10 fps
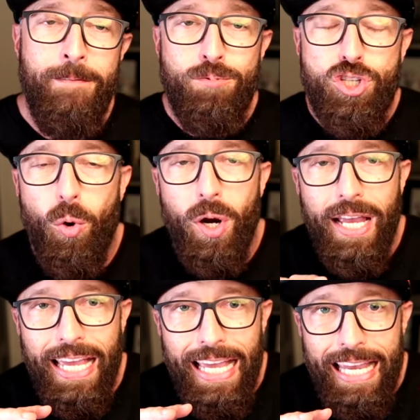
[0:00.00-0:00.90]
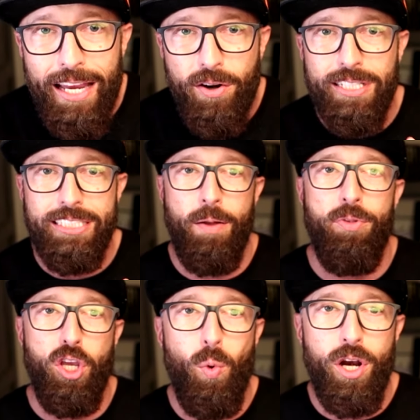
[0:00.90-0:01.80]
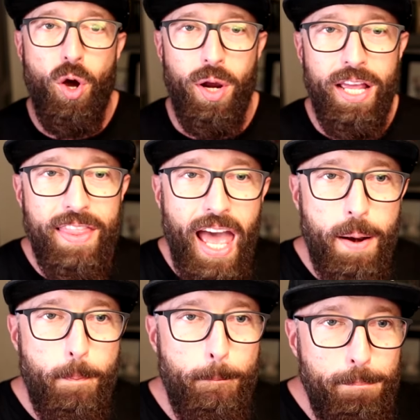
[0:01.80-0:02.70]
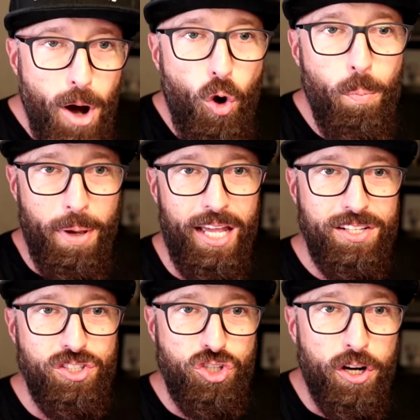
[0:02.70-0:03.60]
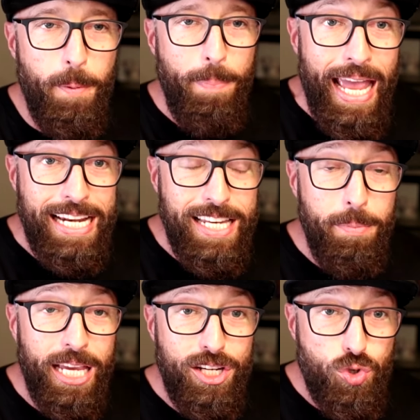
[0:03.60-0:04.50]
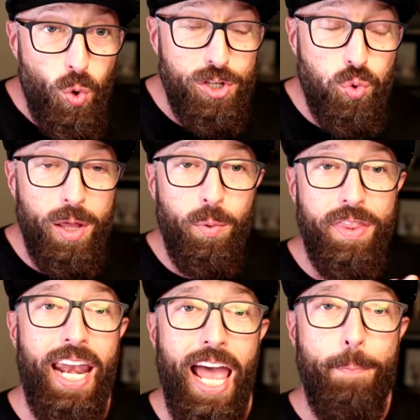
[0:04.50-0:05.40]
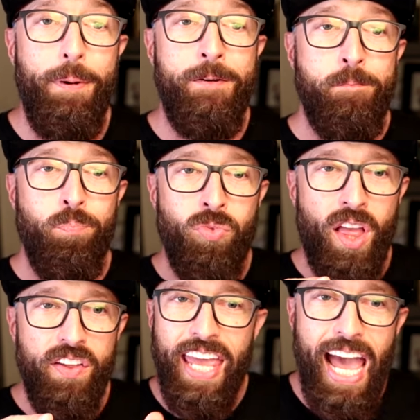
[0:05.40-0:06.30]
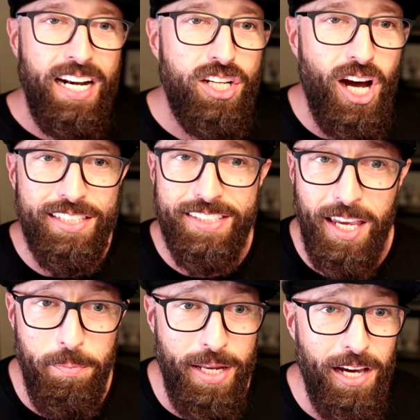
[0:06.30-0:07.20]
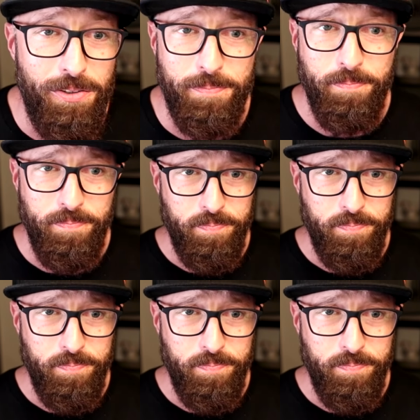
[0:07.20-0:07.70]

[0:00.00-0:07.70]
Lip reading: So here is something you want to know. In that moment, during the pandemic in 2020, when that happened, the ad cost came down.